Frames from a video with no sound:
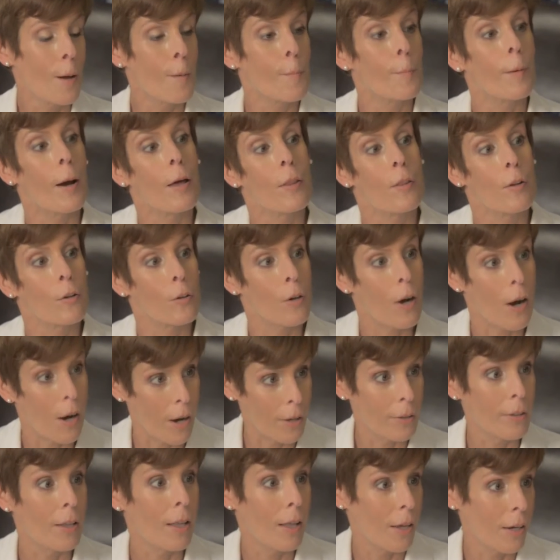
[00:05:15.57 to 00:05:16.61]
by their
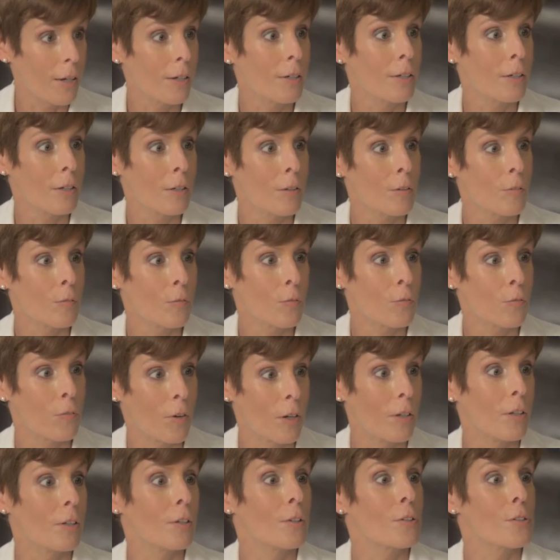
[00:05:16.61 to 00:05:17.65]
online
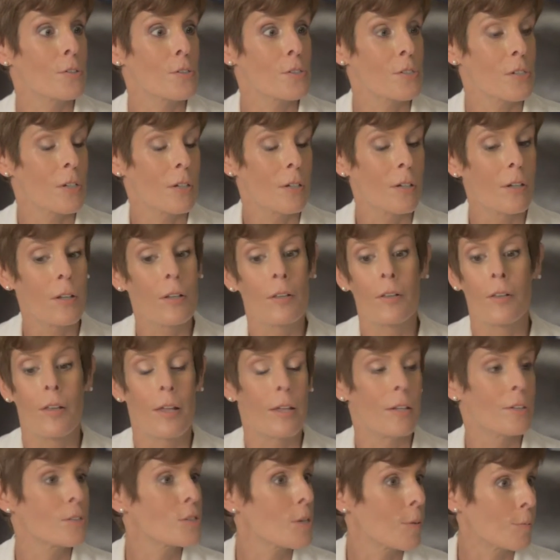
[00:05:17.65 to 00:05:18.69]
friends
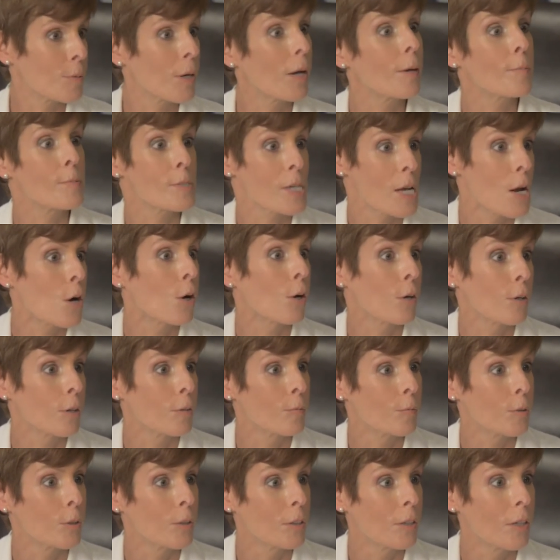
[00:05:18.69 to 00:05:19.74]
than sometimes they are
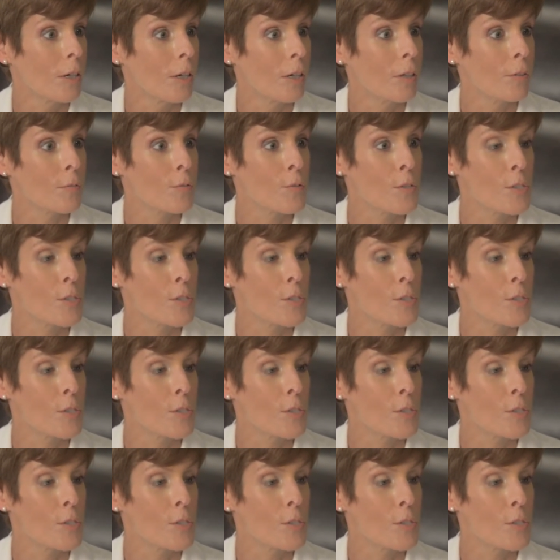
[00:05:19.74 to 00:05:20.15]
in real life.